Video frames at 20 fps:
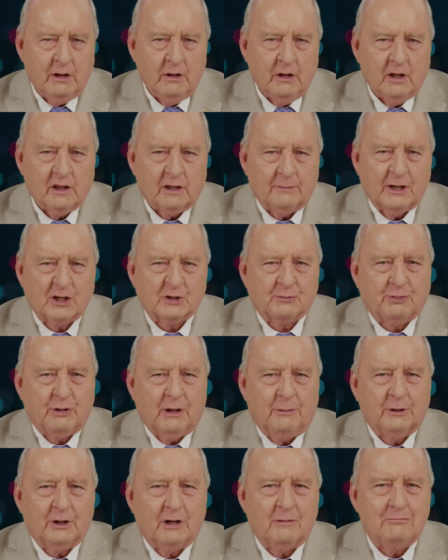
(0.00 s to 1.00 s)
The most
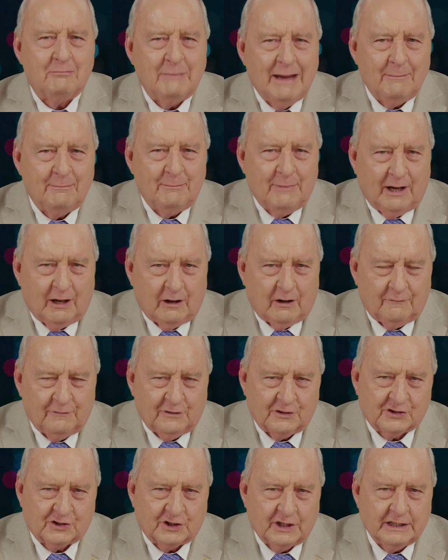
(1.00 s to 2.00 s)
prominent member of the
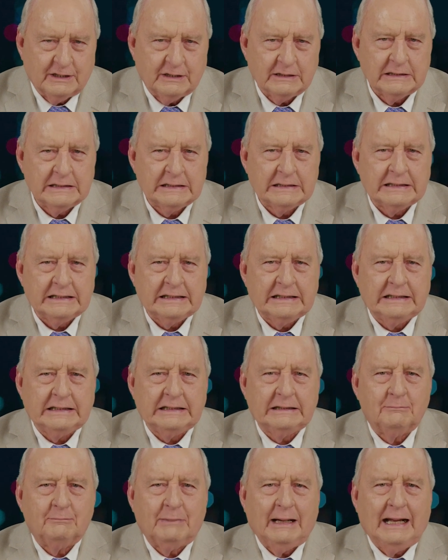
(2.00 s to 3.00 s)
seat
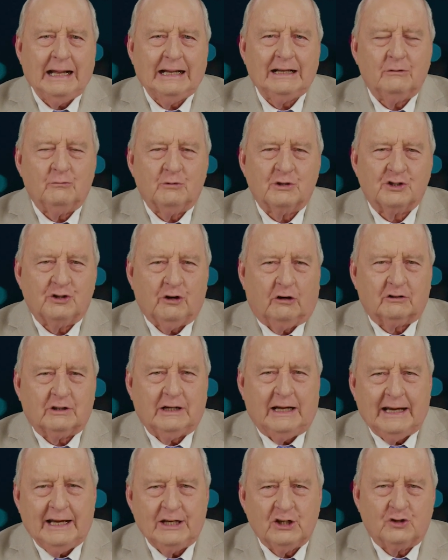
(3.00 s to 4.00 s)
in Barton was Dr.
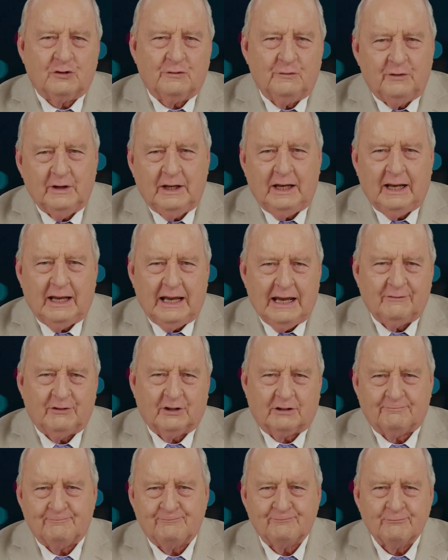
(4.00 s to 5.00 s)
H.V. Evatt,
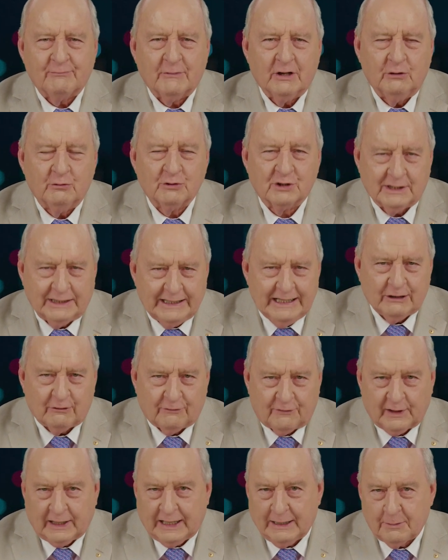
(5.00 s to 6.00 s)
who was leader of
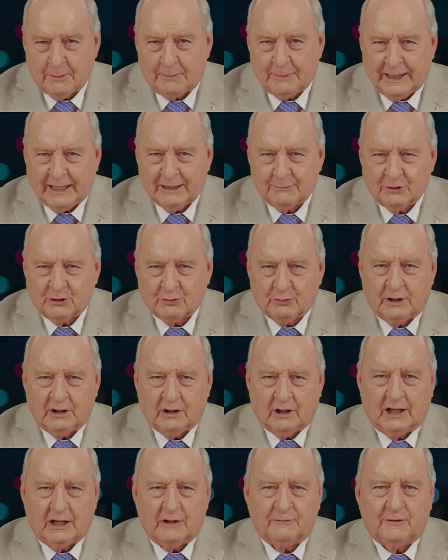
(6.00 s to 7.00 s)
the Labor Party between
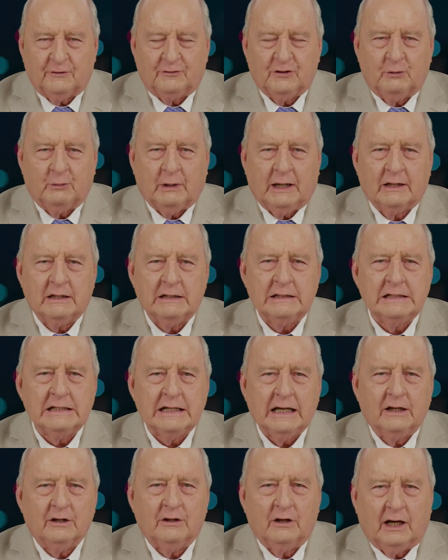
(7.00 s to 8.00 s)
1951
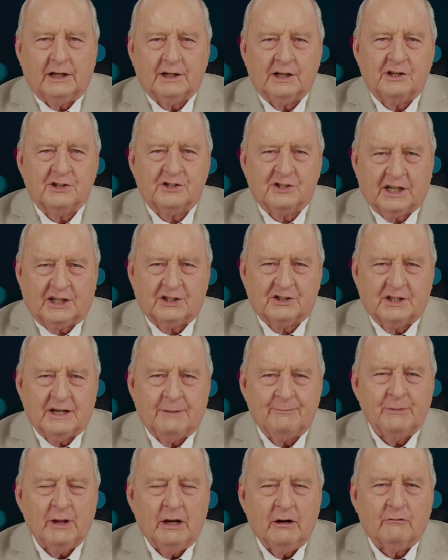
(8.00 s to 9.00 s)
and 1960.
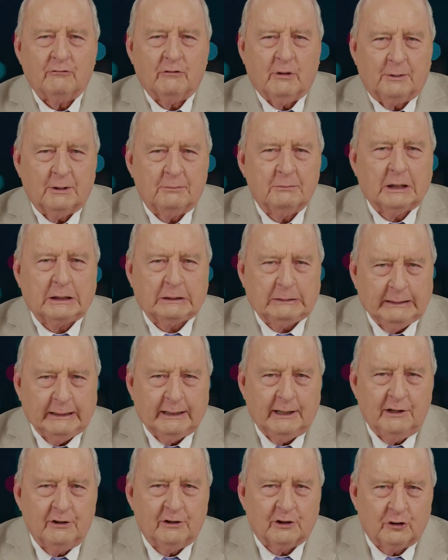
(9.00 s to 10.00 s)
Robert
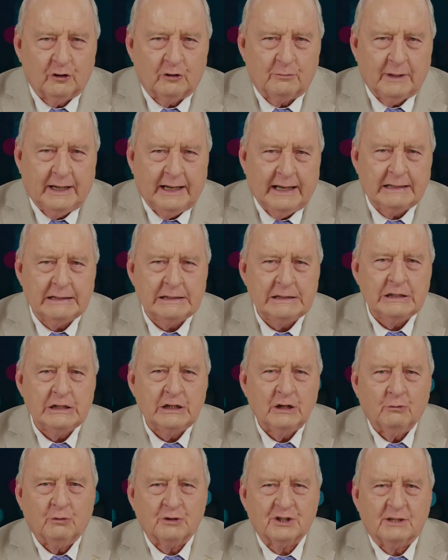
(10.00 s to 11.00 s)
McClelland, a good man,
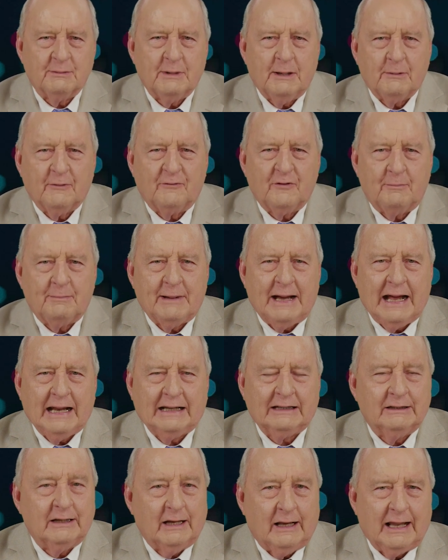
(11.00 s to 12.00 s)
was the member for
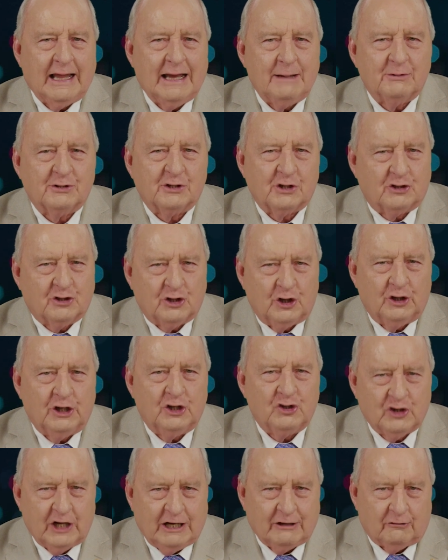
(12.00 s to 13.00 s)
Barton and Labor's Attorney
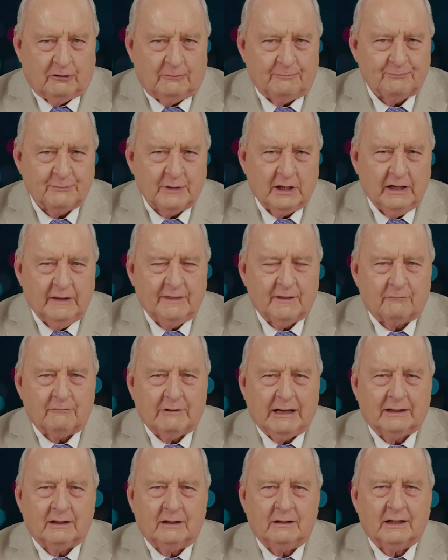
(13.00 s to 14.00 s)
General in the
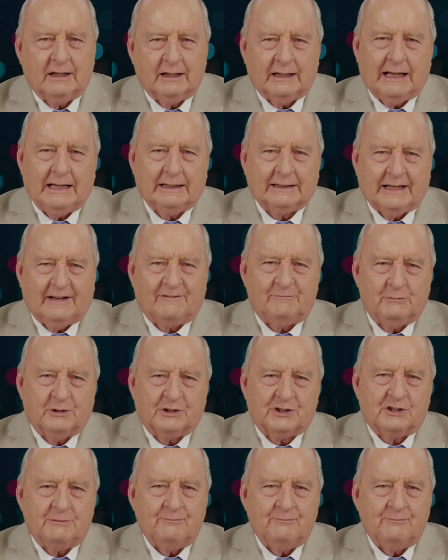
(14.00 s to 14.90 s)
Rudd and Gillard governments.